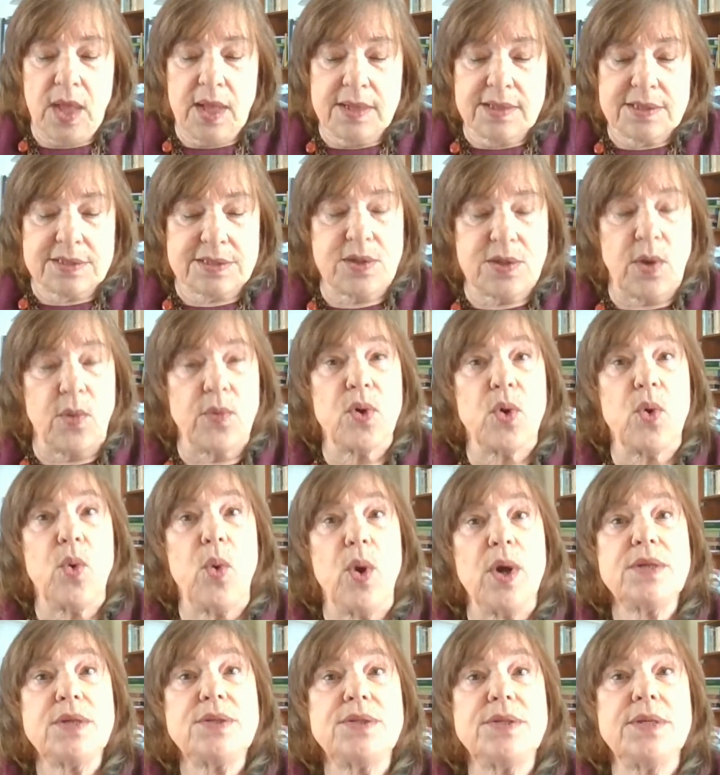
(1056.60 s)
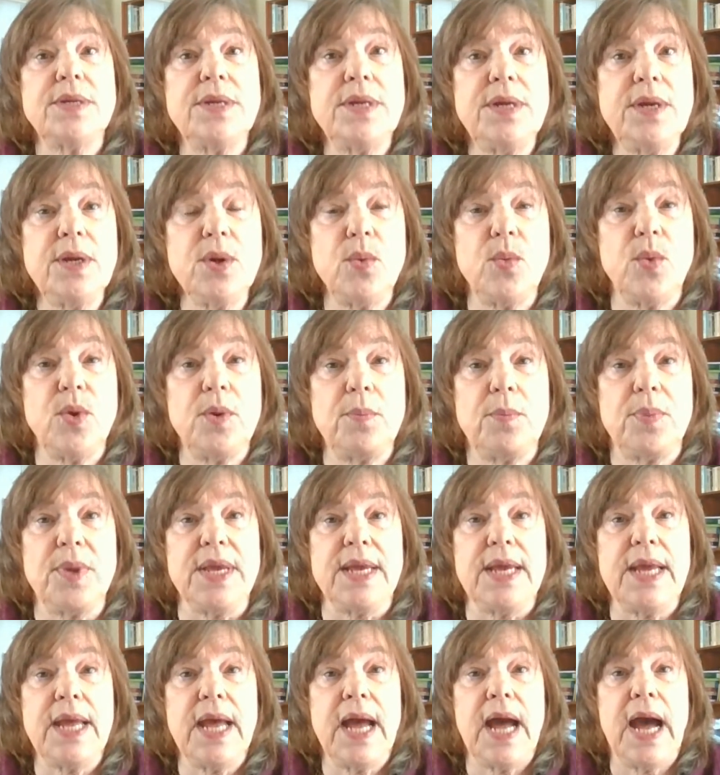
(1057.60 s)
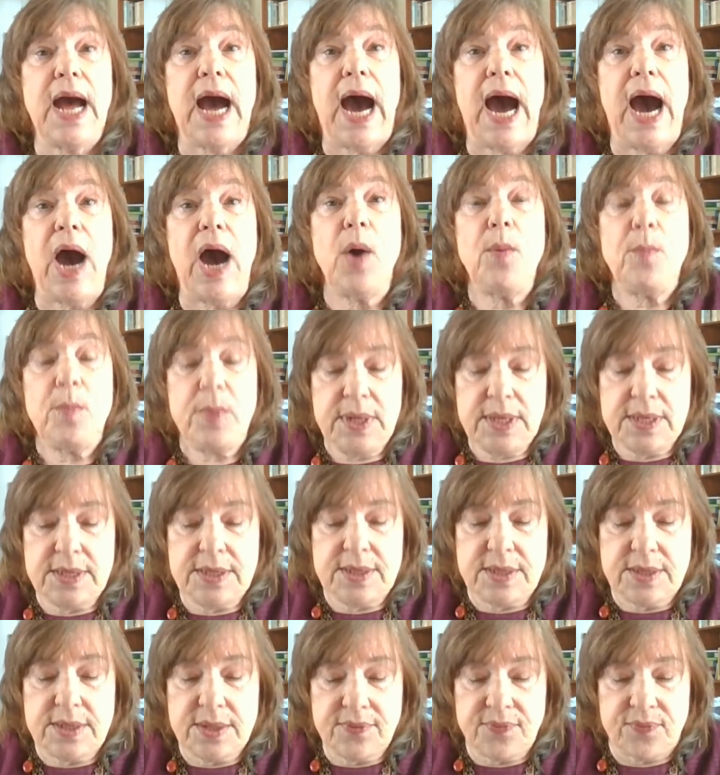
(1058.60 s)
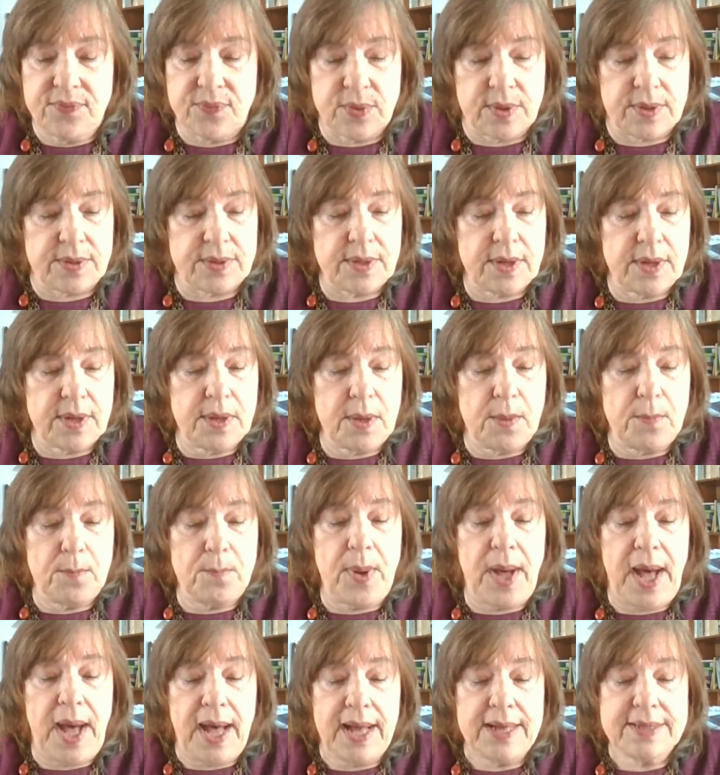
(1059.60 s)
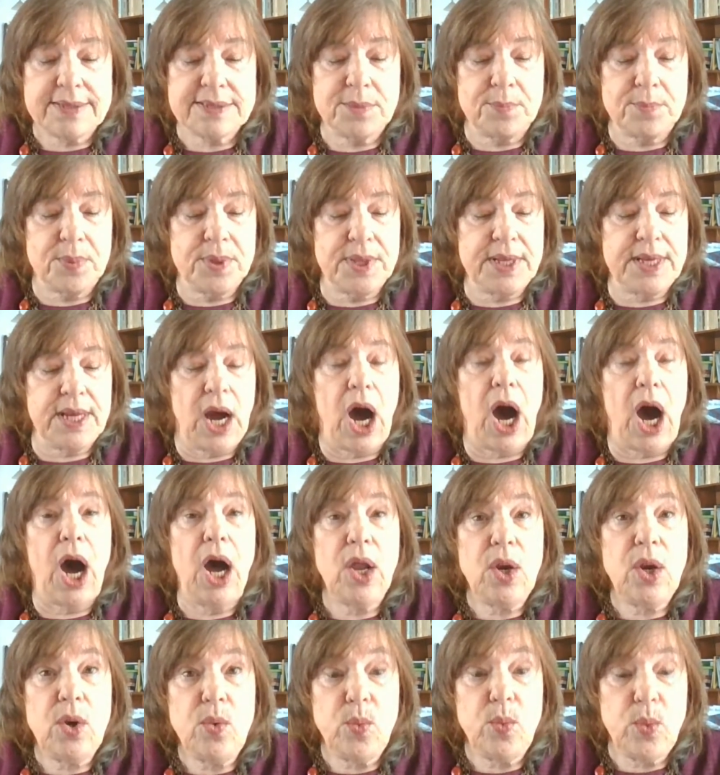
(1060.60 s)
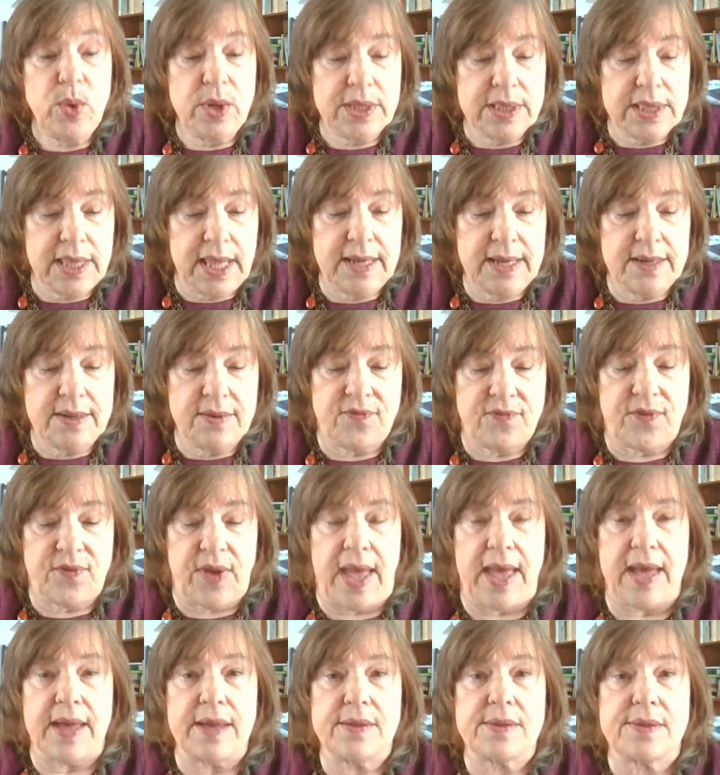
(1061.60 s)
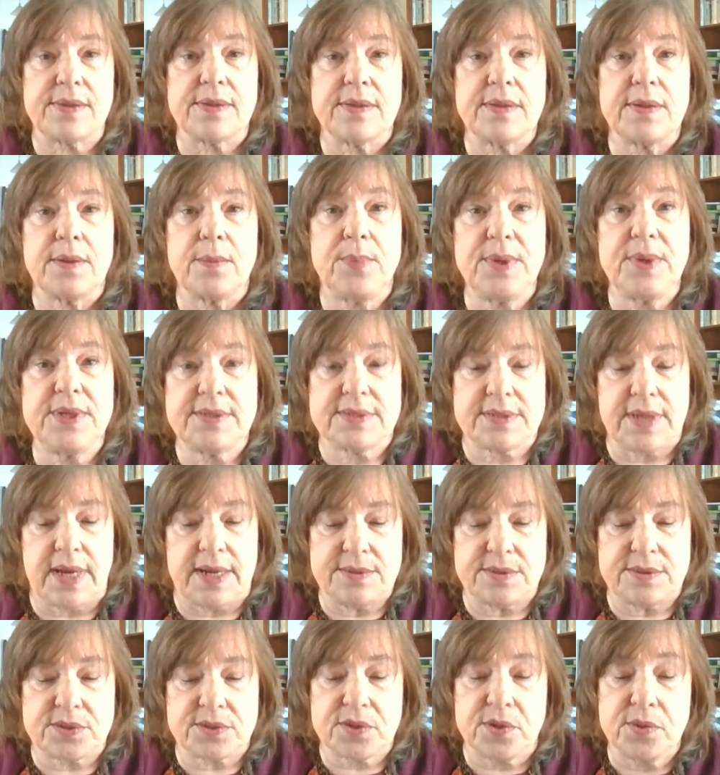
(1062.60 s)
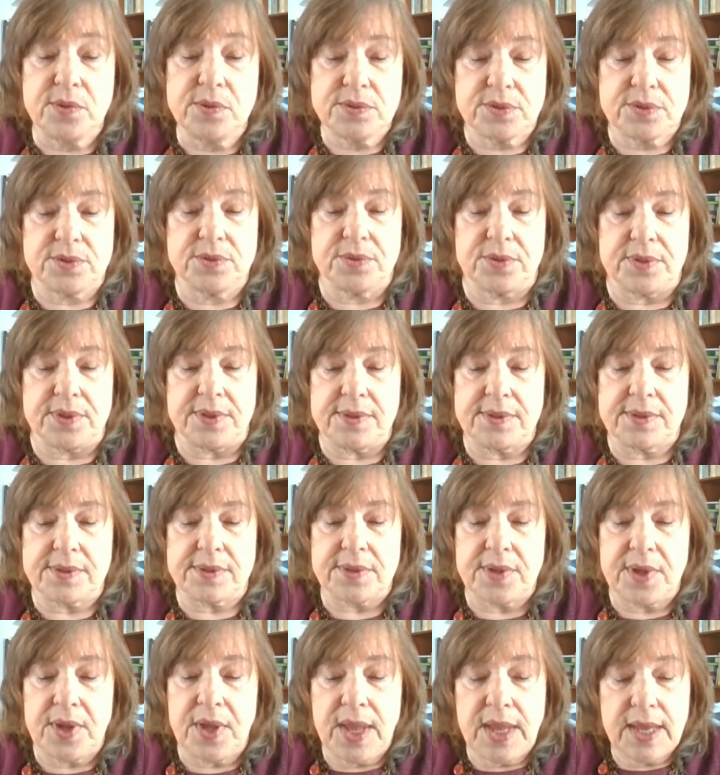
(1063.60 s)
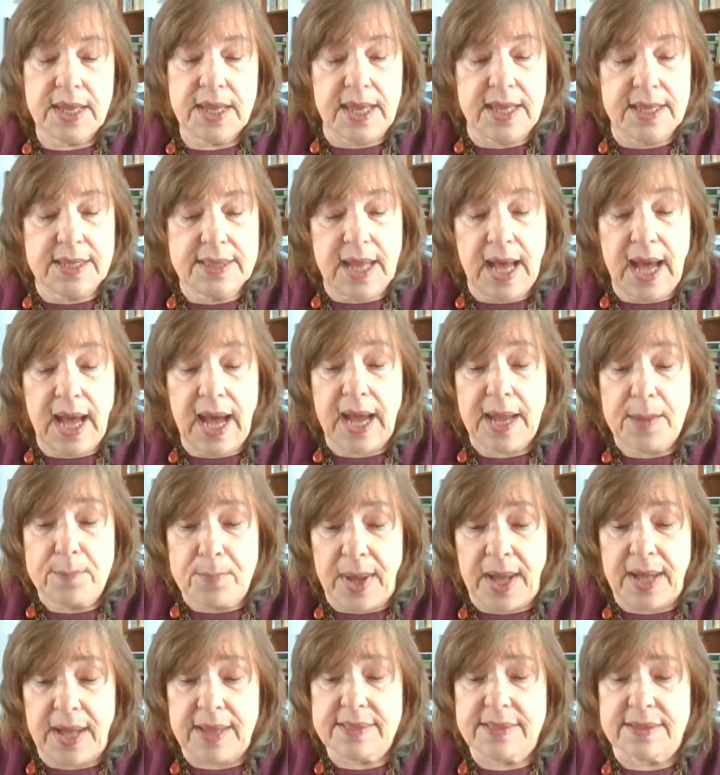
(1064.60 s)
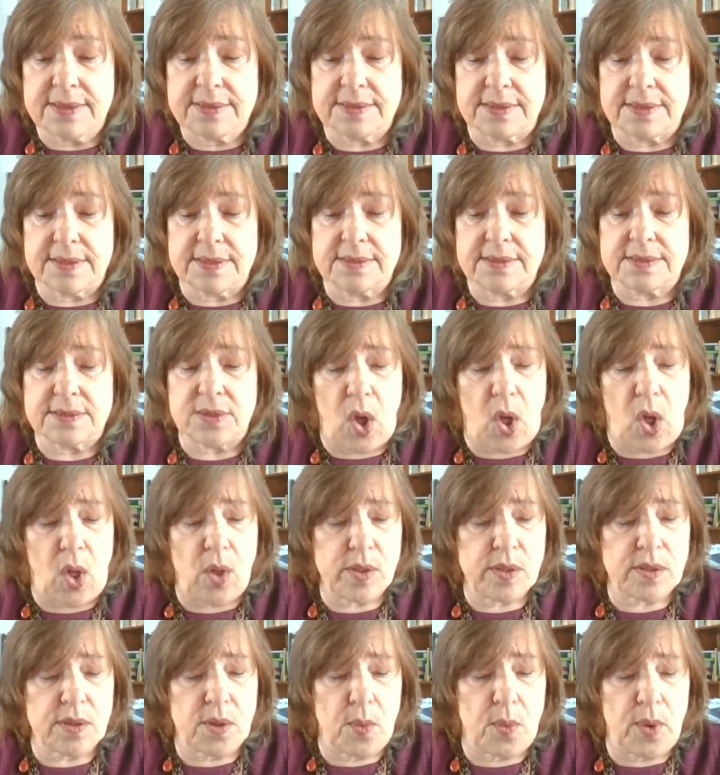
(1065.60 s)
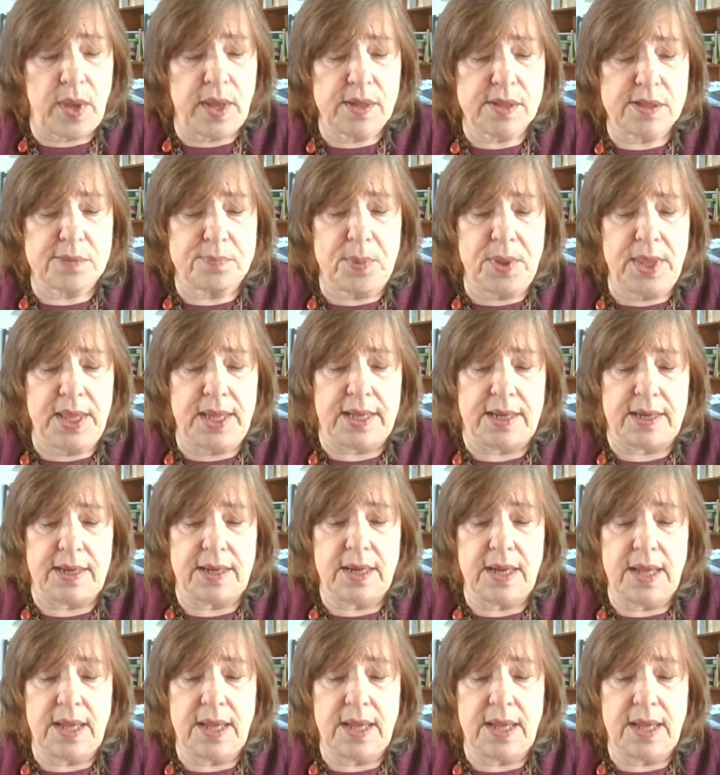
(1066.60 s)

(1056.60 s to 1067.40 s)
So the question here would be, how many different, possibly unrelated facts besides school shootings can the hypothesis also explain?